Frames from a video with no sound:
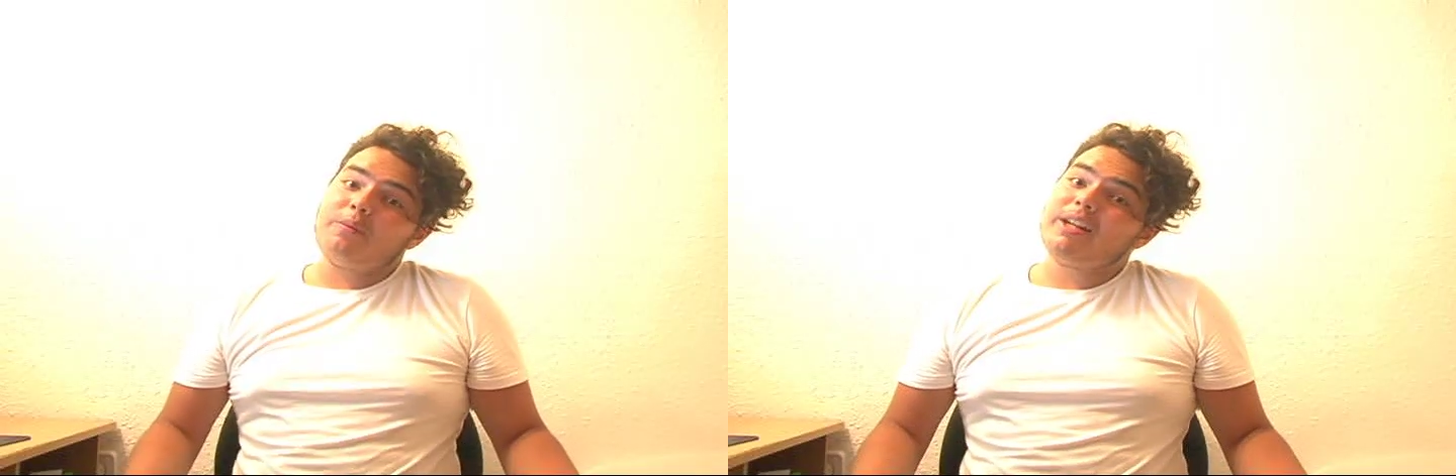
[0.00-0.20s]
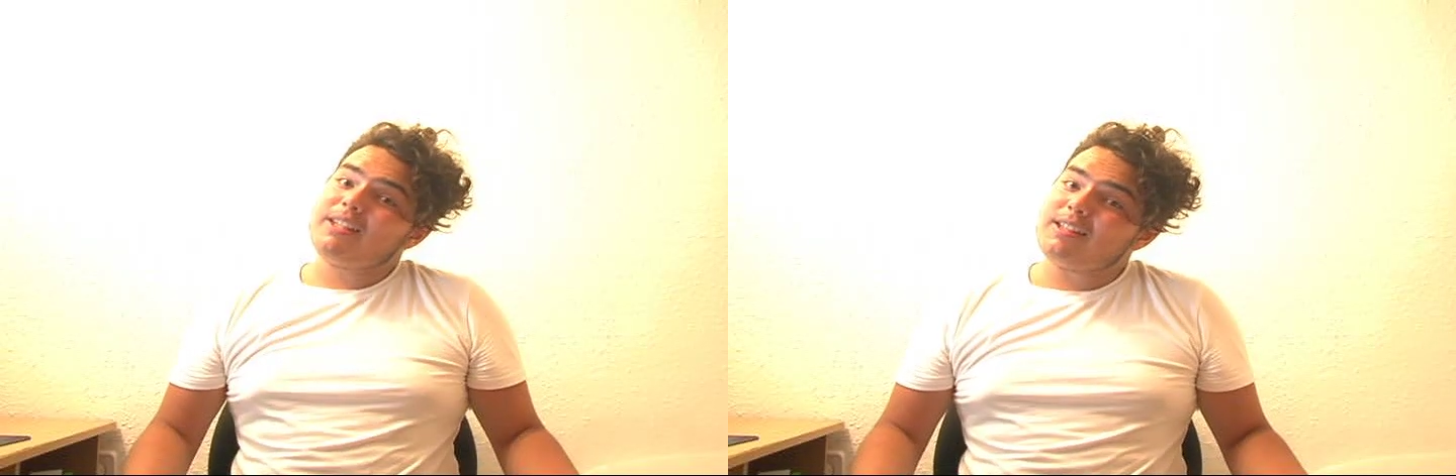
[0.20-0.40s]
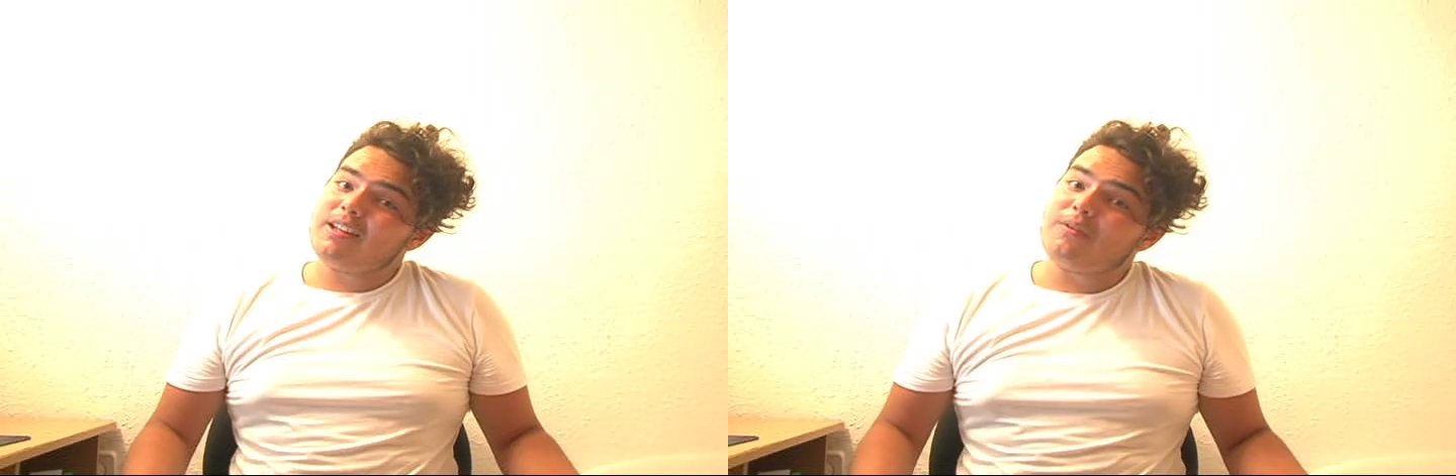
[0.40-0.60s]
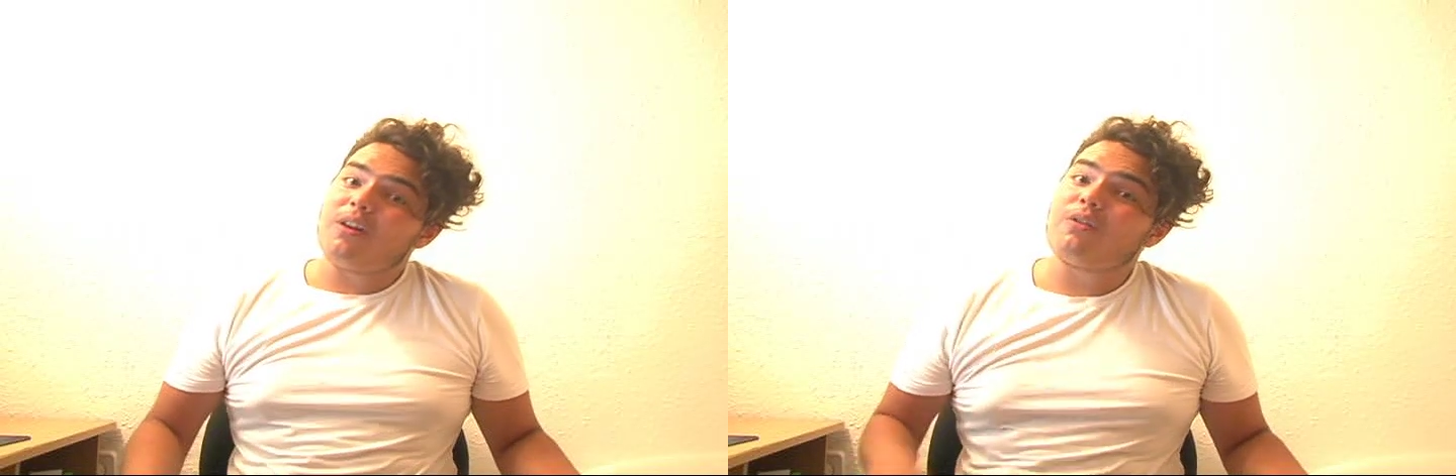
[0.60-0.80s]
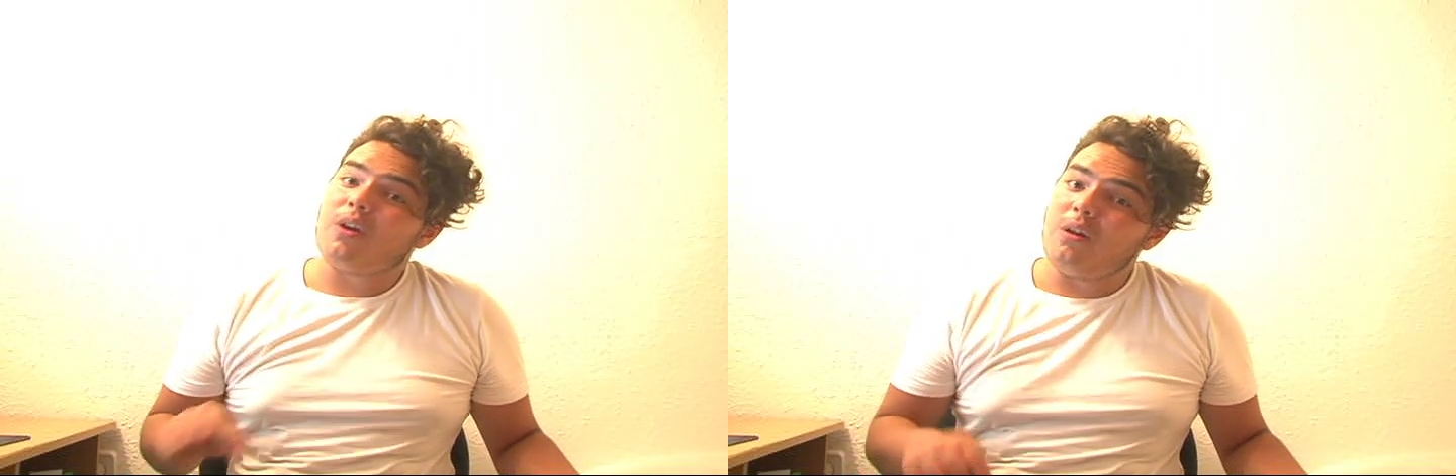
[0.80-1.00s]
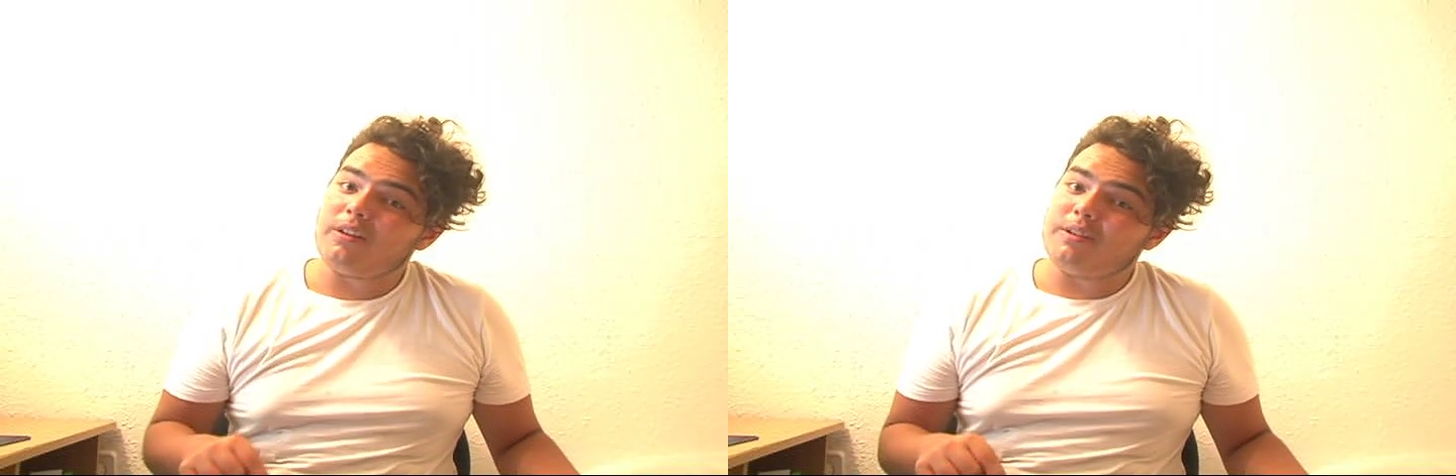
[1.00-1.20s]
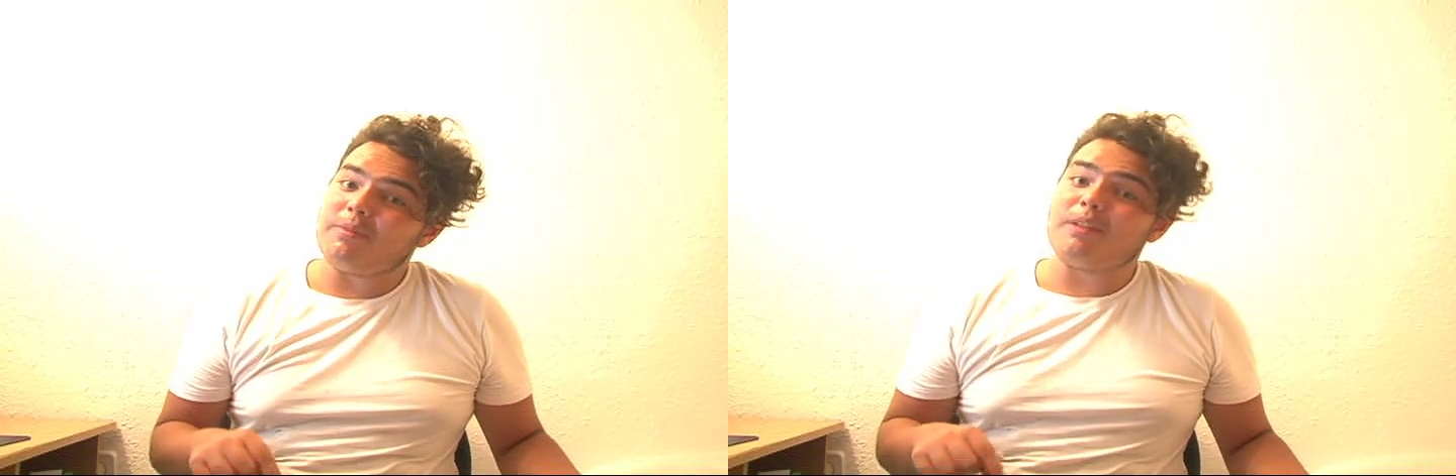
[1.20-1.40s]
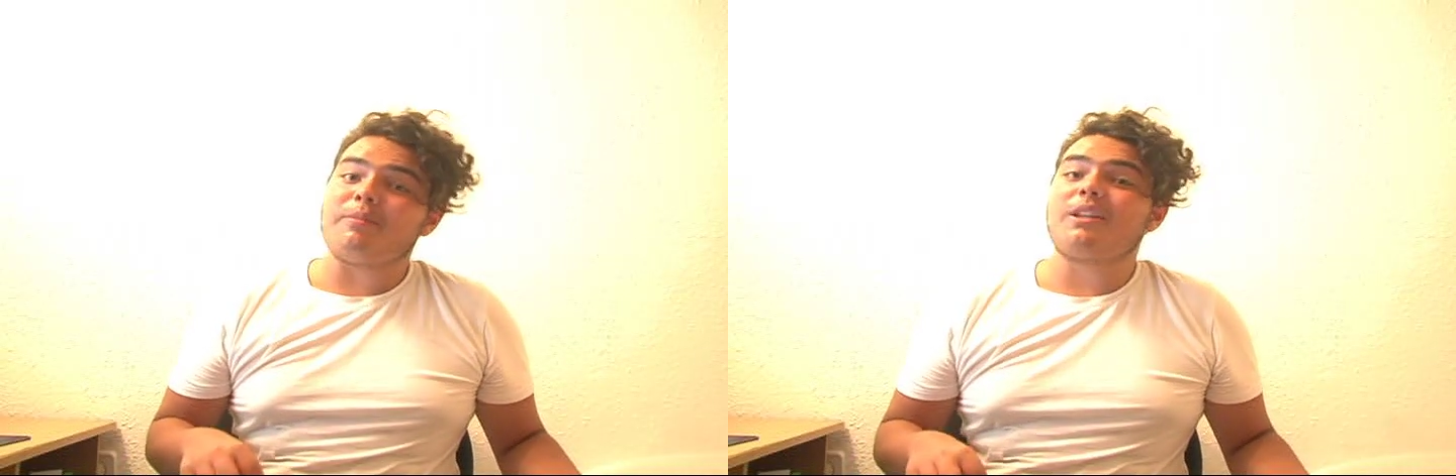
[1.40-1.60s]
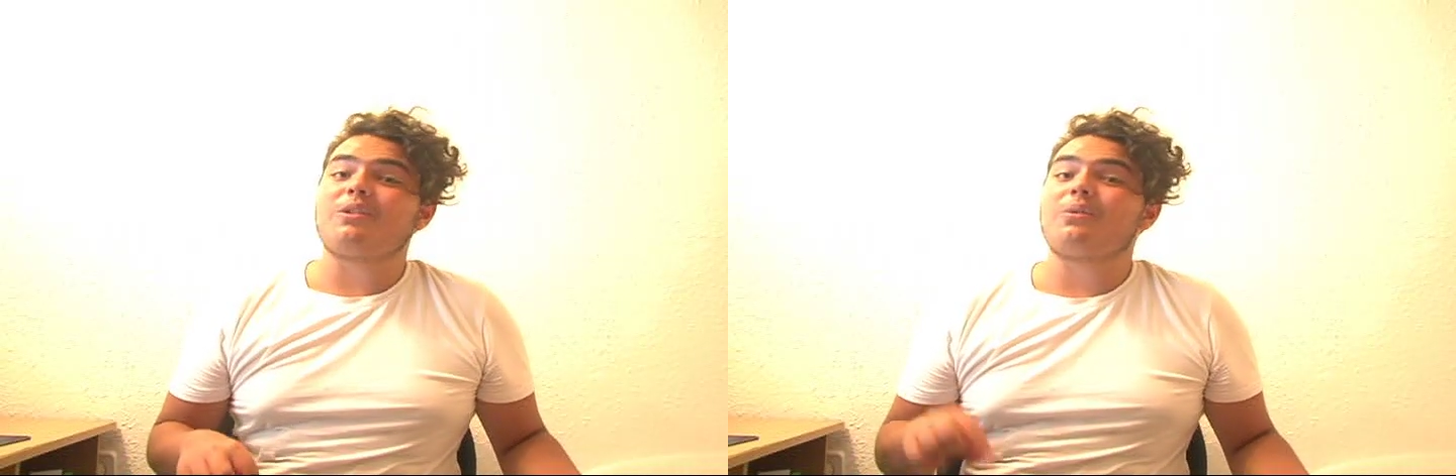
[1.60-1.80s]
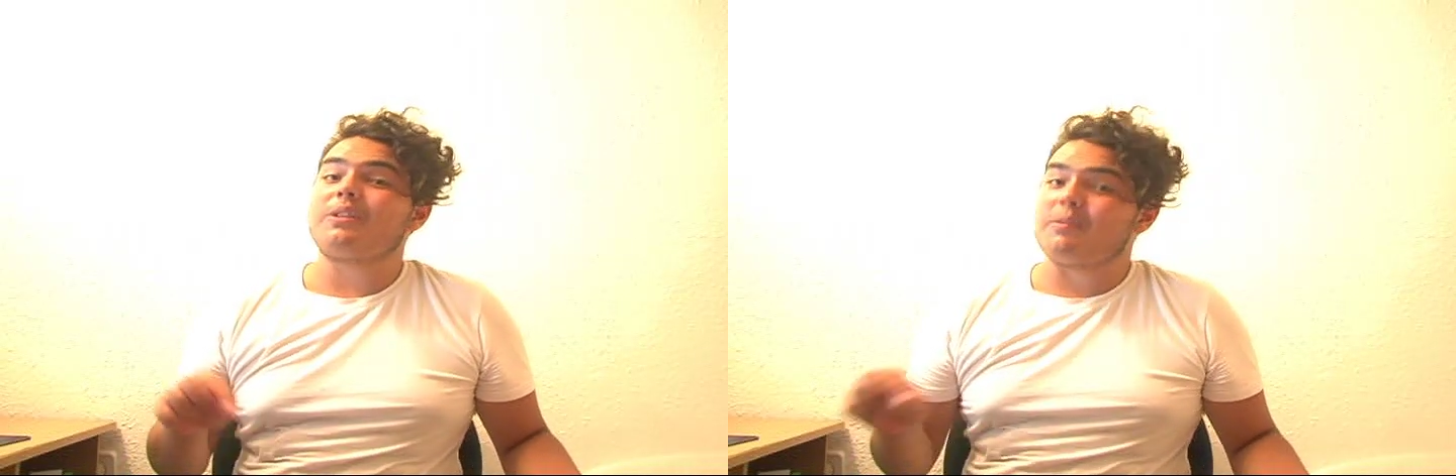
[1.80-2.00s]
When it doesn't involve Colton being mean
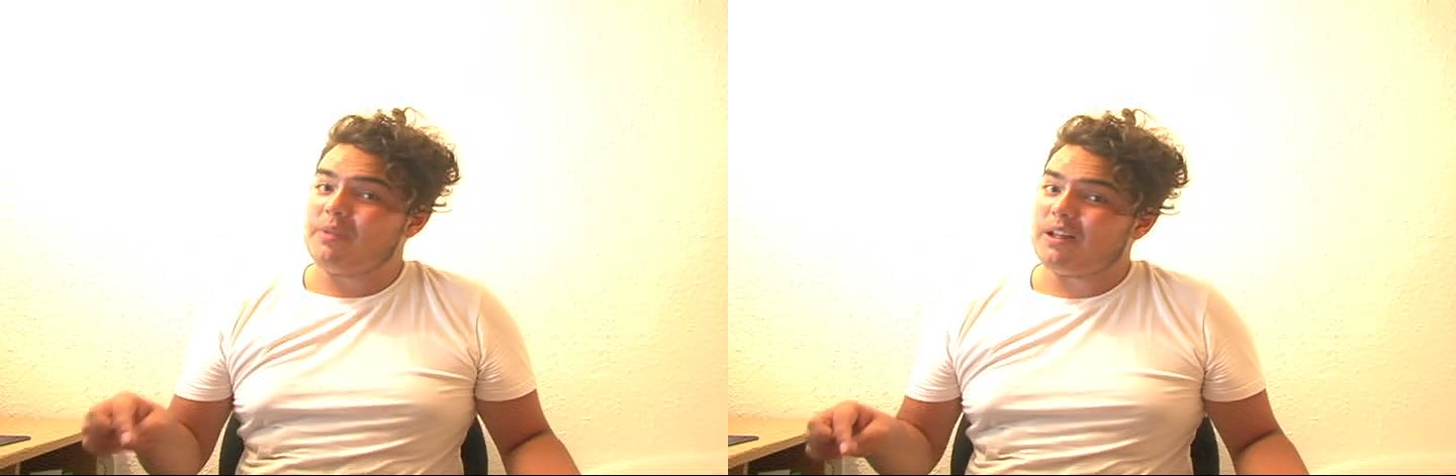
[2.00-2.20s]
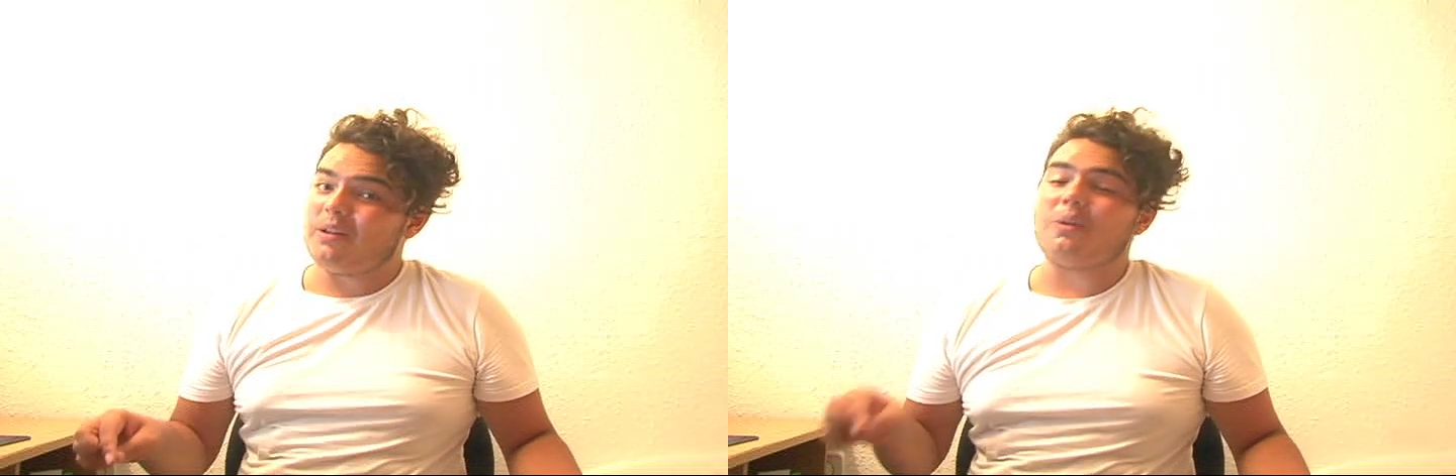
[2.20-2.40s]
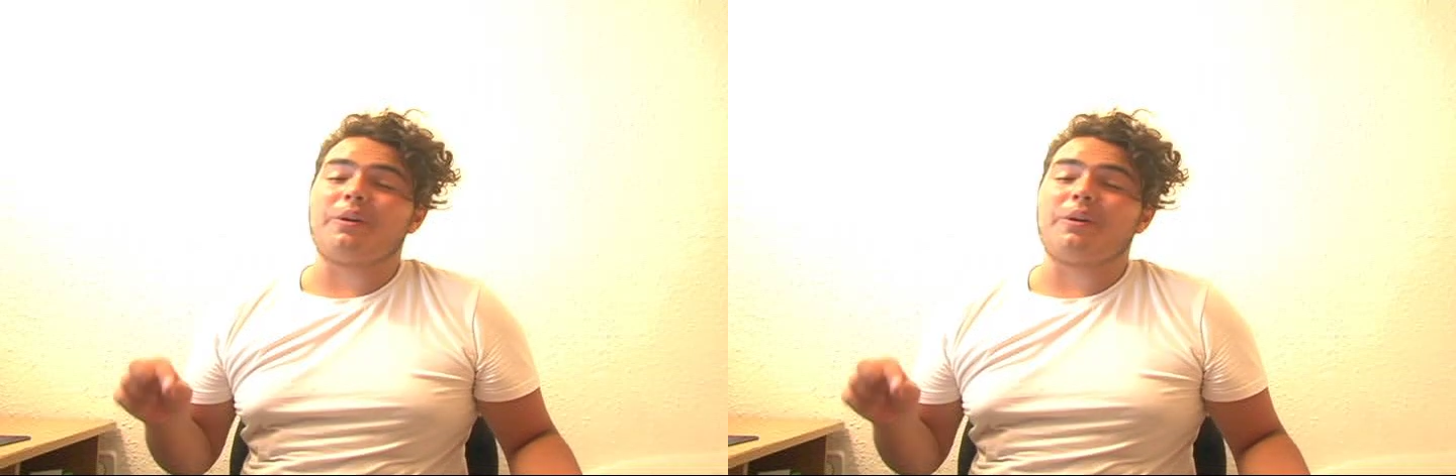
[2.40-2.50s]
towards Bill,